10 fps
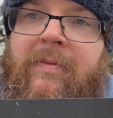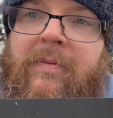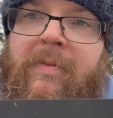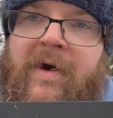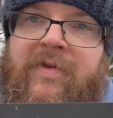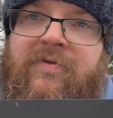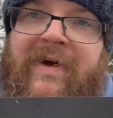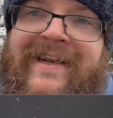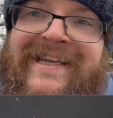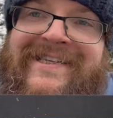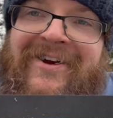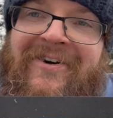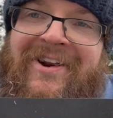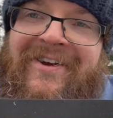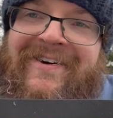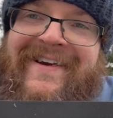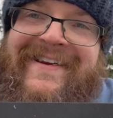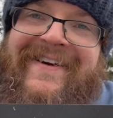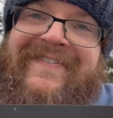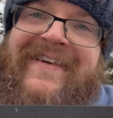My thread is not long
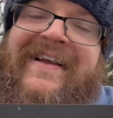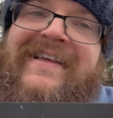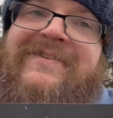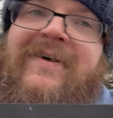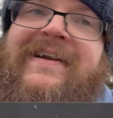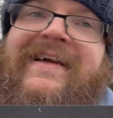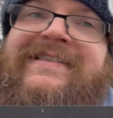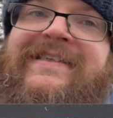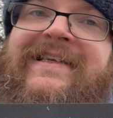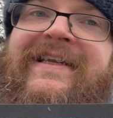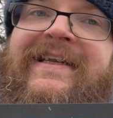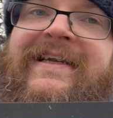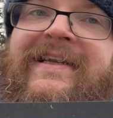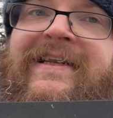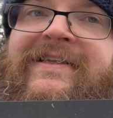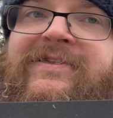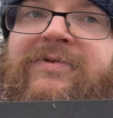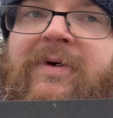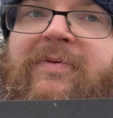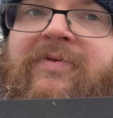enough, so I actually need
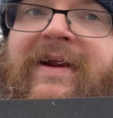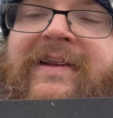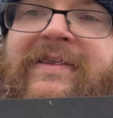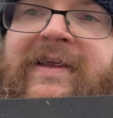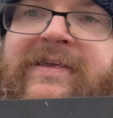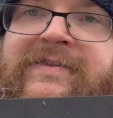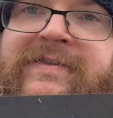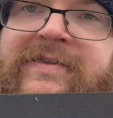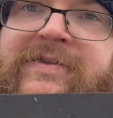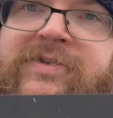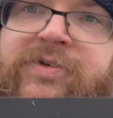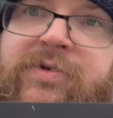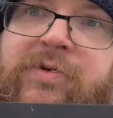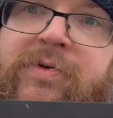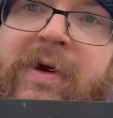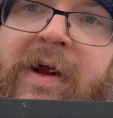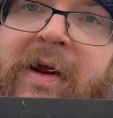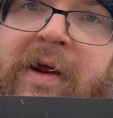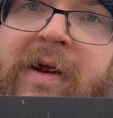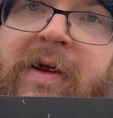to upgrade this to
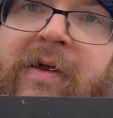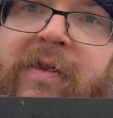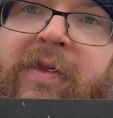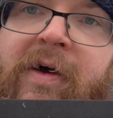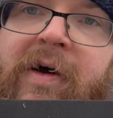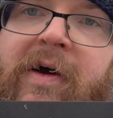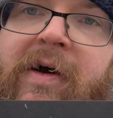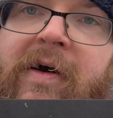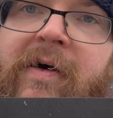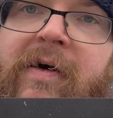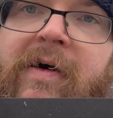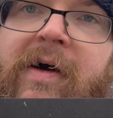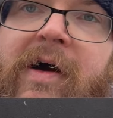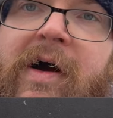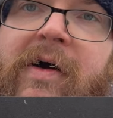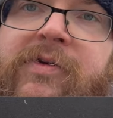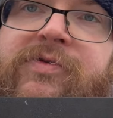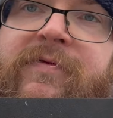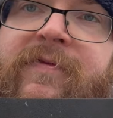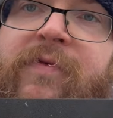the
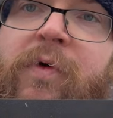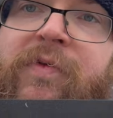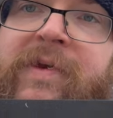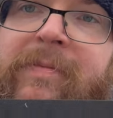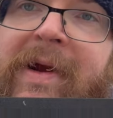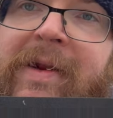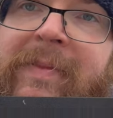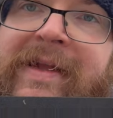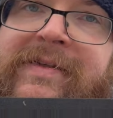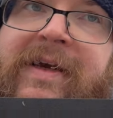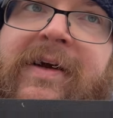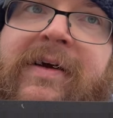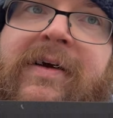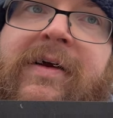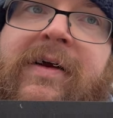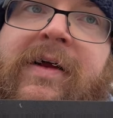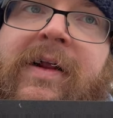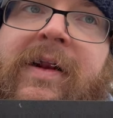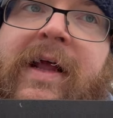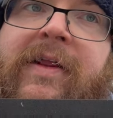140 millimeter
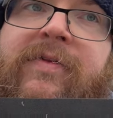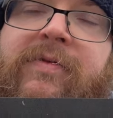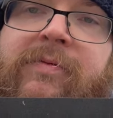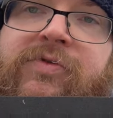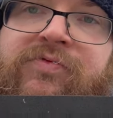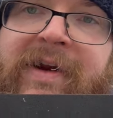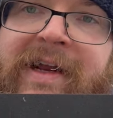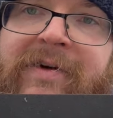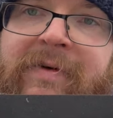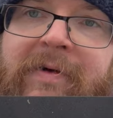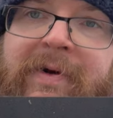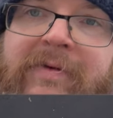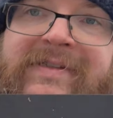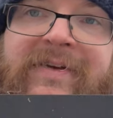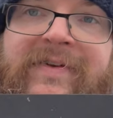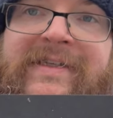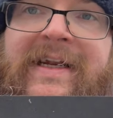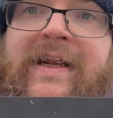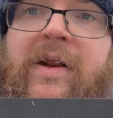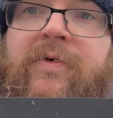length. So I'm just ringing around now to see if there's
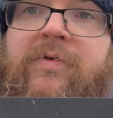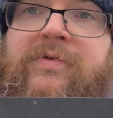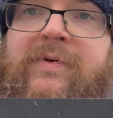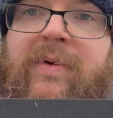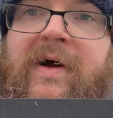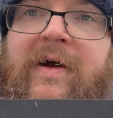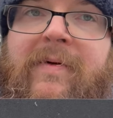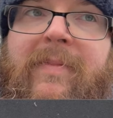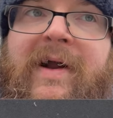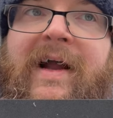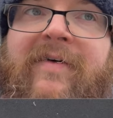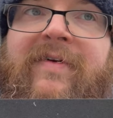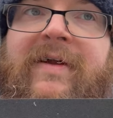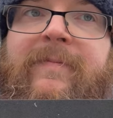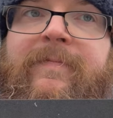any local supplier that might have it.